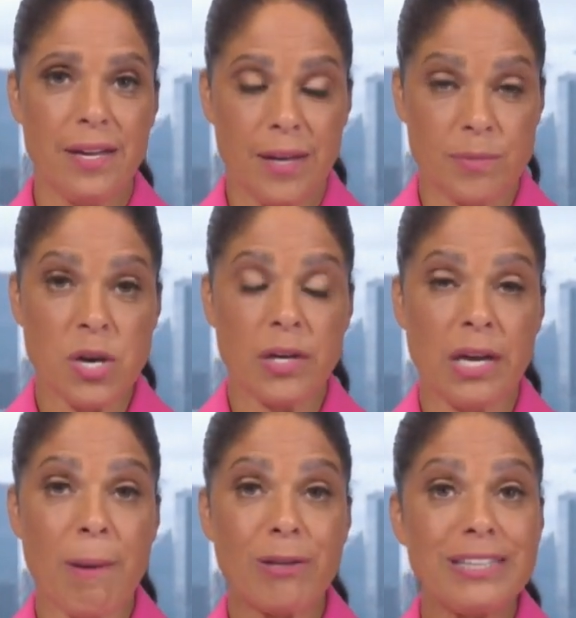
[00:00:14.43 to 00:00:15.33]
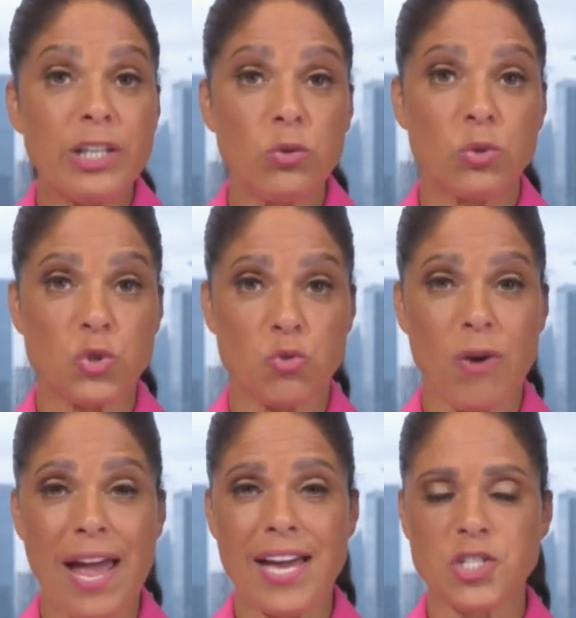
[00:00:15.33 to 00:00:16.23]
I'm talking about literal
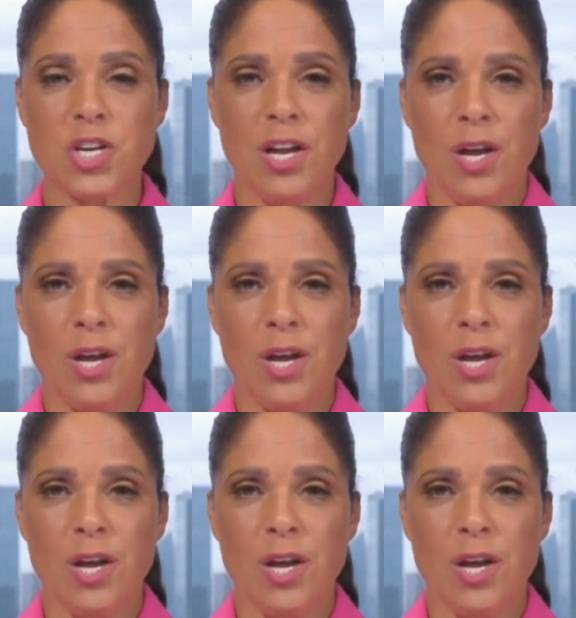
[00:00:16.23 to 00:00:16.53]
trash.